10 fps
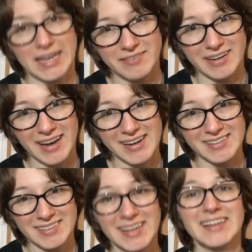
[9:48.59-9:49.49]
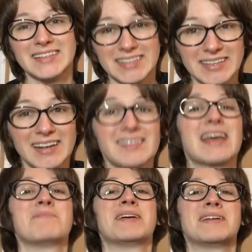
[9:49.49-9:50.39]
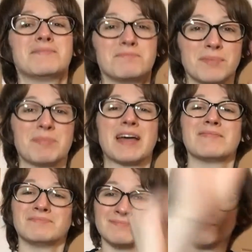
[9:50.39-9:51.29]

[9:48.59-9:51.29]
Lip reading: Anyway, guys, till next time. Bye-bye.